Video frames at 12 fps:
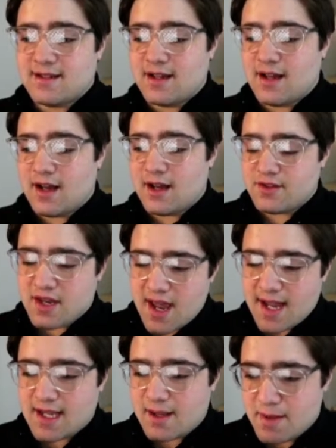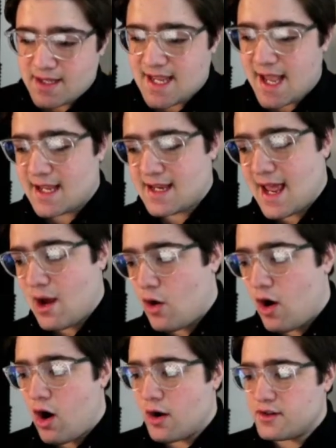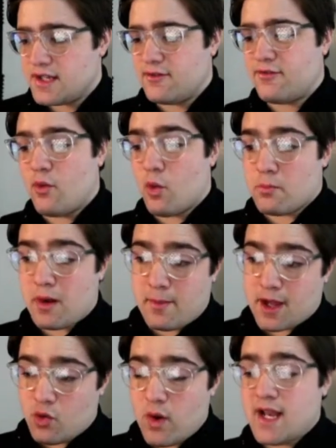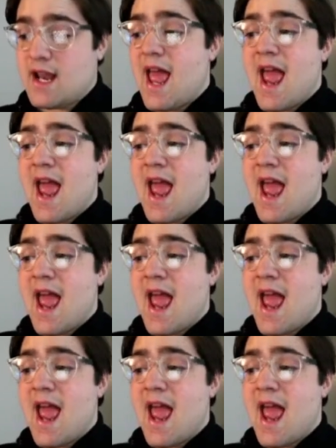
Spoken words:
The knight can be taken now on d4 by my queen,